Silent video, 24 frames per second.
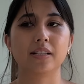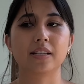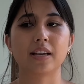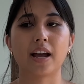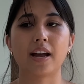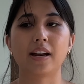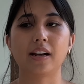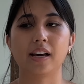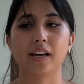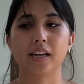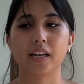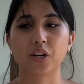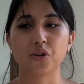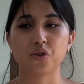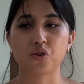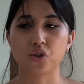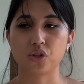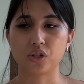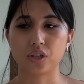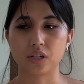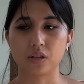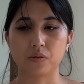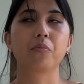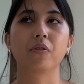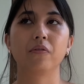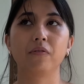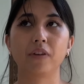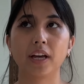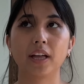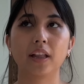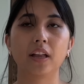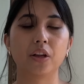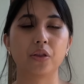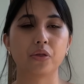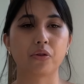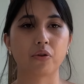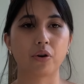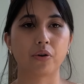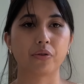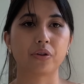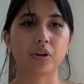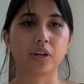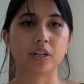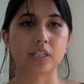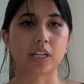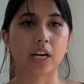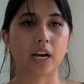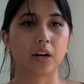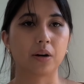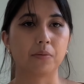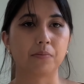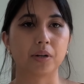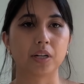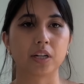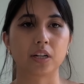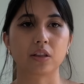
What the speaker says: And like it just is prevalent throughout the entire book.